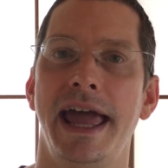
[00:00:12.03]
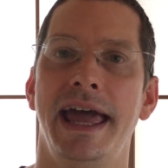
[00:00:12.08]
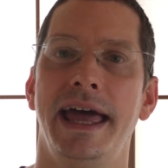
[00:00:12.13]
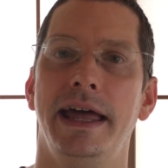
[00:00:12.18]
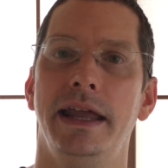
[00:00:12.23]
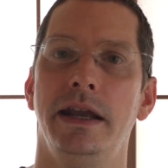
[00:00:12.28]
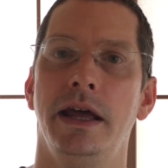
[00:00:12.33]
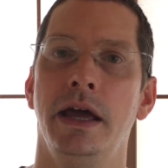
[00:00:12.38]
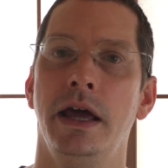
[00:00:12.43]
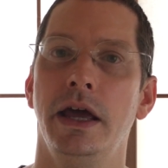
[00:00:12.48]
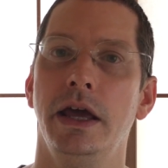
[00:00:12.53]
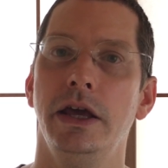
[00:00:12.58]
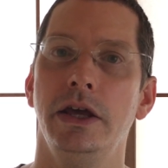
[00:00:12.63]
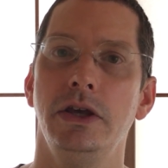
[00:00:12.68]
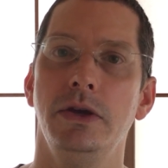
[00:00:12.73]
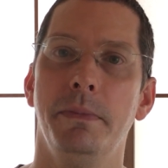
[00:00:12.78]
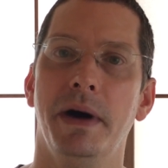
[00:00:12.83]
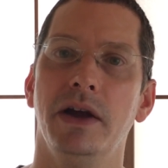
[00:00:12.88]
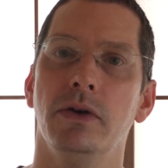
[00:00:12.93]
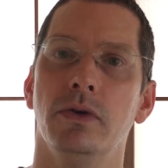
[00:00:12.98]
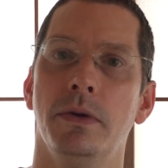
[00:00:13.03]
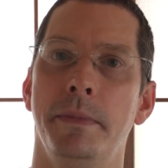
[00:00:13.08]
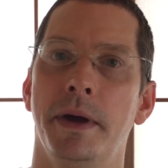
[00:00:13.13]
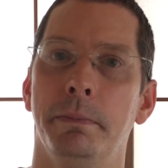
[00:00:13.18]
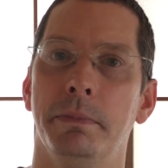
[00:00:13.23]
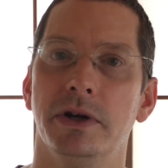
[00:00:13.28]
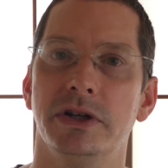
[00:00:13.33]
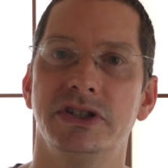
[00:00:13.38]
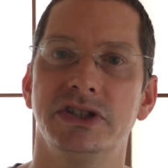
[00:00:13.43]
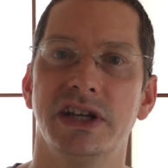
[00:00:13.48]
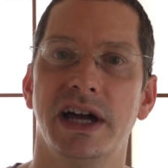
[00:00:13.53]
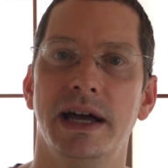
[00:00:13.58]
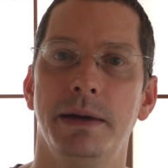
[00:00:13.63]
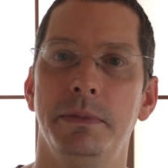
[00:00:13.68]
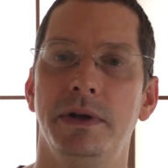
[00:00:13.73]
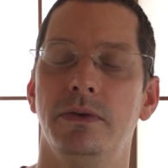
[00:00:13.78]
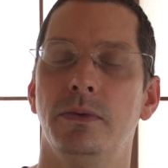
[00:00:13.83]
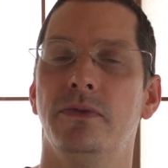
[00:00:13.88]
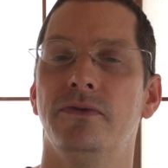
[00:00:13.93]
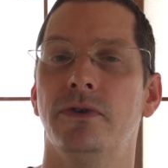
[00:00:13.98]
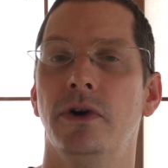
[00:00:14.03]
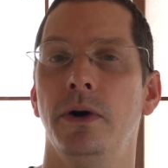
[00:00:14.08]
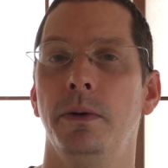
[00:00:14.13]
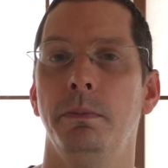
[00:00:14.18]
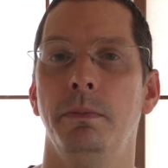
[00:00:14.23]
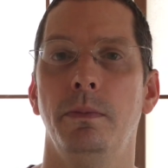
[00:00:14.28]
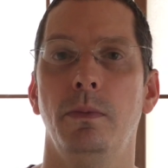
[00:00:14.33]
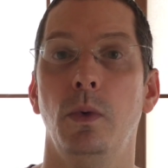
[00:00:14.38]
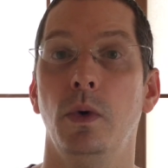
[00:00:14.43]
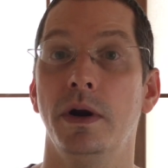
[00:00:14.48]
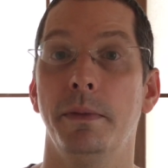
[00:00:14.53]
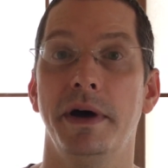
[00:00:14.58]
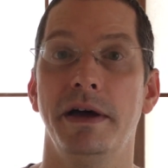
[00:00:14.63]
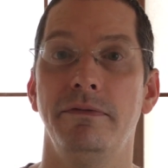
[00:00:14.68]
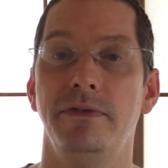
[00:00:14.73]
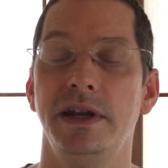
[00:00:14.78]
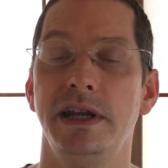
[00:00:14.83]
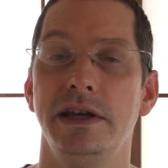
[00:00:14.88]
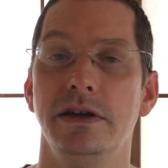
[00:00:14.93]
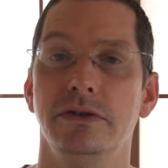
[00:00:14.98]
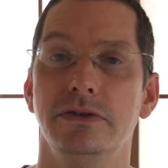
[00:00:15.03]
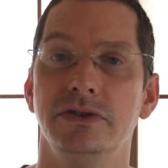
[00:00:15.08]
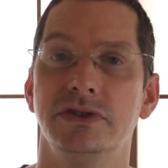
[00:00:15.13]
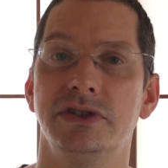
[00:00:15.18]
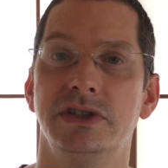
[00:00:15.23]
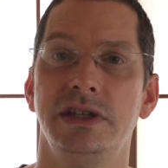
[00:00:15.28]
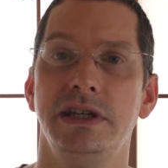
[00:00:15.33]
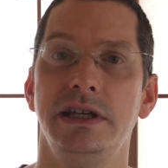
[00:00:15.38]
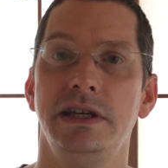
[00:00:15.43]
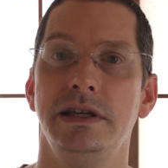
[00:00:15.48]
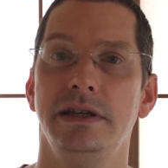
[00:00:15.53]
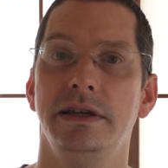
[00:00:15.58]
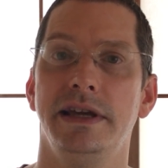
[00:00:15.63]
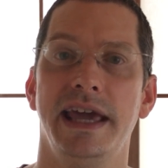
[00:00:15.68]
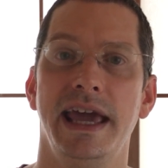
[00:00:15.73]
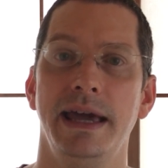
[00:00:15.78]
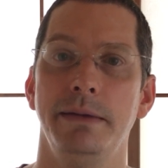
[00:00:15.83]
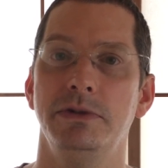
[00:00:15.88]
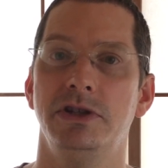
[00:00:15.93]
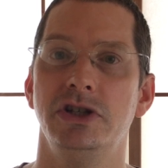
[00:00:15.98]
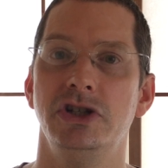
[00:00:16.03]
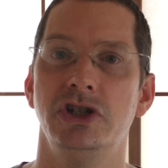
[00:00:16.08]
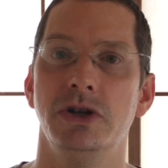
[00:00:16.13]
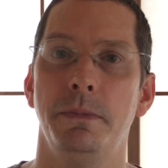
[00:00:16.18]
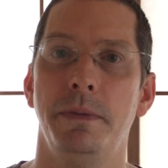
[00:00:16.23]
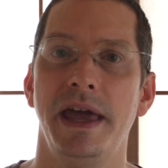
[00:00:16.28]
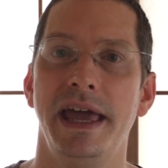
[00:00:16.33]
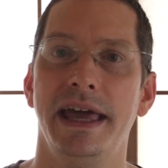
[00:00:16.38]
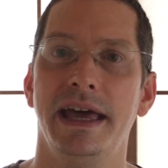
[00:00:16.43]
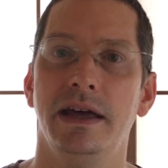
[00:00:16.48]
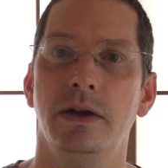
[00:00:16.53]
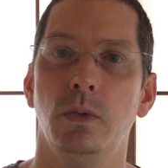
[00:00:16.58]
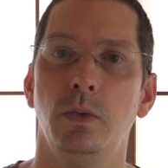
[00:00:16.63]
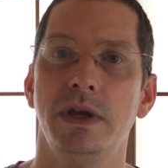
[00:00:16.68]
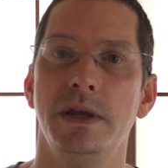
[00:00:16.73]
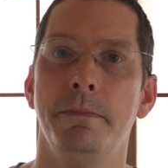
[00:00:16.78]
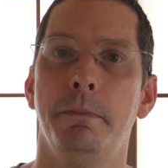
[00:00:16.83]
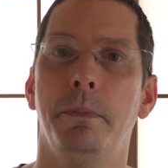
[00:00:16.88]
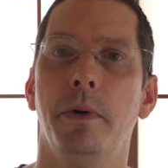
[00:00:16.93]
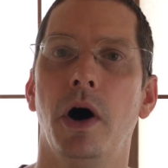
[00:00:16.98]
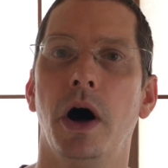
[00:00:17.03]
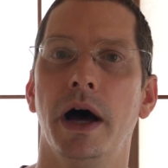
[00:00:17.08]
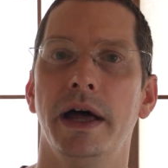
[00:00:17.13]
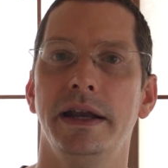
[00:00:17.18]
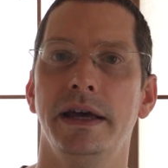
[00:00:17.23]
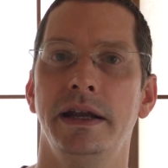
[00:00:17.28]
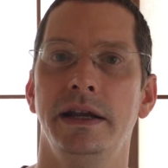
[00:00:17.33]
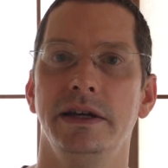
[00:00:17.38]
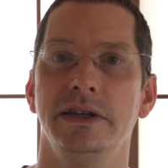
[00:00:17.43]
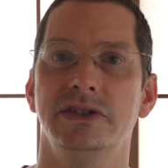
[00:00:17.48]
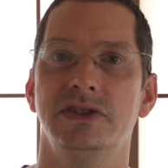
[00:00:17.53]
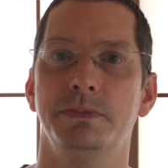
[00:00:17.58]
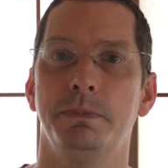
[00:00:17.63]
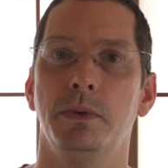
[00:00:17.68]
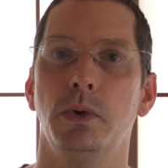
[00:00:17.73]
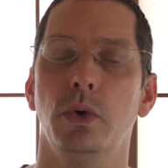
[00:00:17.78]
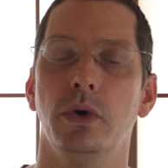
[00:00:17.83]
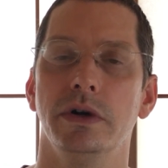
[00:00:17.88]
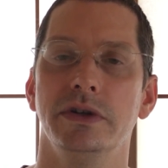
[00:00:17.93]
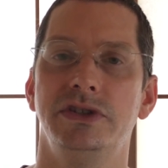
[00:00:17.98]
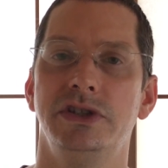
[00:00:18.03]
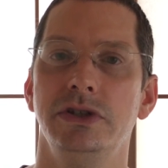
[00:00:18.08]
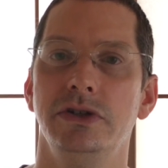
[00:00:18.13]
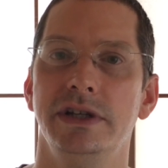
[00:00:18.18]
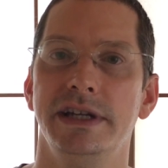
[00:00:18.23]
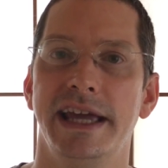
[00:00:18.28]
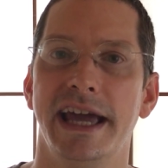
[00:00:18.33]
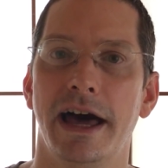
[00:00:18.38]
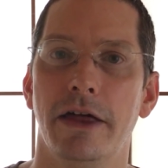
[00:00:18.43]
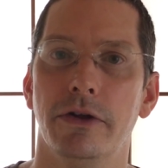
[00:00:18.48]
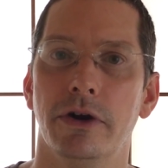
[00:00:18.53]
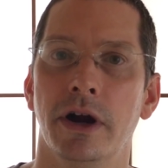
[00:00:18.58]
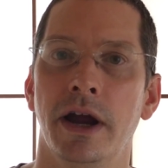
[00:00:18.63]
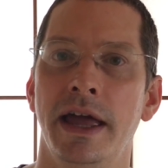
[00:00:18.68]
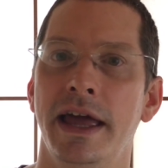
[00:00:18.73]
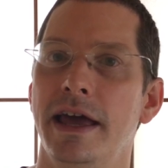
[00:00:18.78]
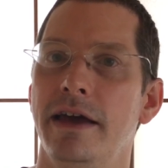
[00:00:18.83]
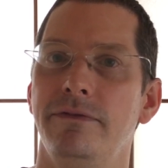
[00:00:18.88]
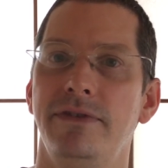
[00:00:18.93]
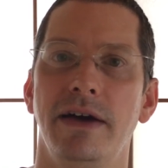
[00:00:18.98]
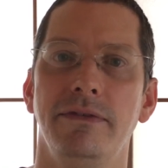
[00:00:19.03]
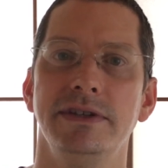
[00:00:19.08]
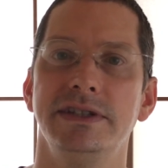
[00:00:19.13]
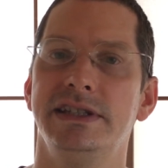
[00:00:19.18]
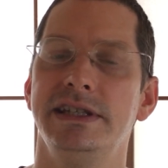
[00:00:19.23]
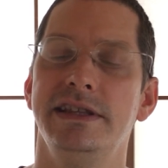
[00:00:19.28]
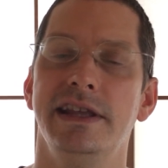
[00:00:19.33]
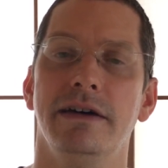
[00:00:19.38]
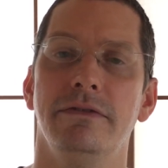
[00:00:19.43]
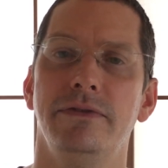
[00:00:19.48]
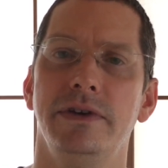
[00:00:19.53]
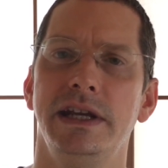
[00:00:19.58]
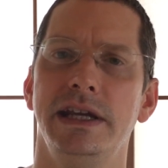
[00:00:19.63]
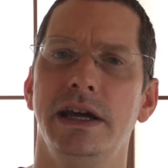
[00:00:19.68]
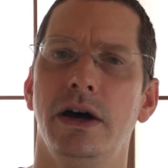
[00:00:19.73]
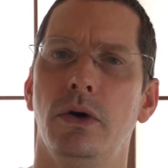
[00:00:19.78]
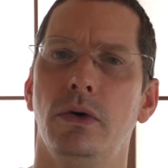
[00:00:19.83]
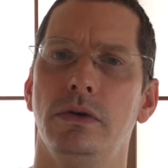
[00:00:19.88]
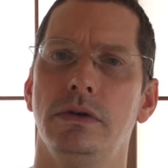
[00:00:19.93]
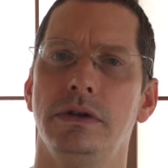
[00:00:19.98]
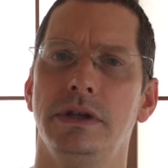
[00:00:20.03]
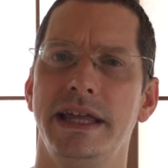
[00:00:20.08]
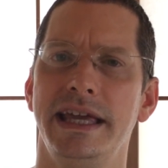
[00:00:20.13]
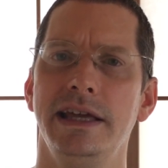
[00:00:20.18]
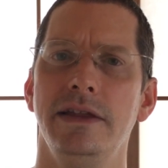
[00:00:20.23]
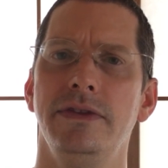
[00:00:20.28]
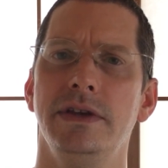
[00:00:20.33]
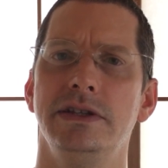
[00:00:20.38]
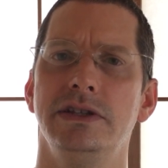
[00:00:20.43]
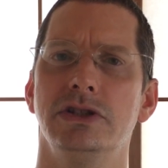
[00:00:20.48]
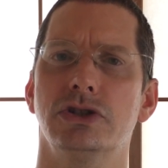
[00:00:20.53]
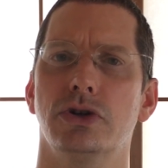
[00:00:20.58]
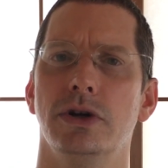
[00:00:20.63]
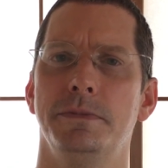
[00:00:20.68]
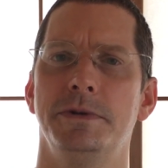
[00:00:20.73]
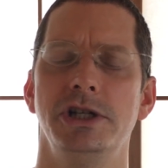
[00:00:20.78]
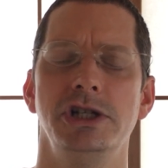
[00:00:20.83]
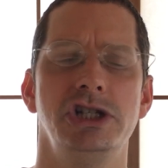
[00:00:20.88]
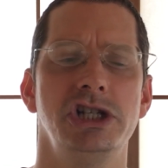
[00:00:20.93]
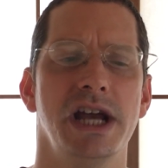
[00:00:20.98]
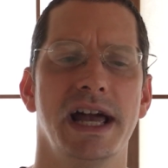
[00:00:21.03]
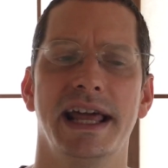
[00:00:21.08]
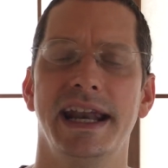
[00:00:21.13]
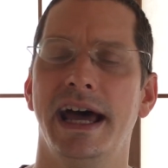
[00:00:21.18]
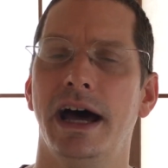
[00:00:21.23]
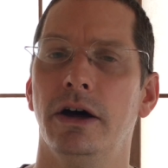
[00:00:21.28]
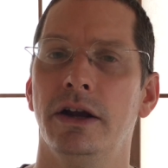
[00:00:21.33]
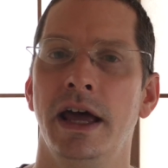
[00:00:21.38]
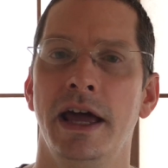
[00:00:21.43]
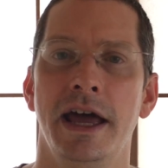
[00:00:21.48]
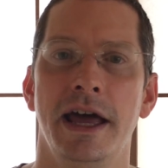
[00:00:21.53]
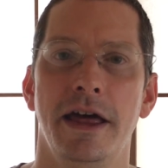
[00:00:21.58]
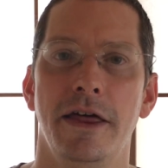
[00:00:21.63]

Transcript: And you might remember Simon from one of my videos. He came to Japan. We bought an Explorer 2 together. If you haven't seen that video, link in the description, check it out.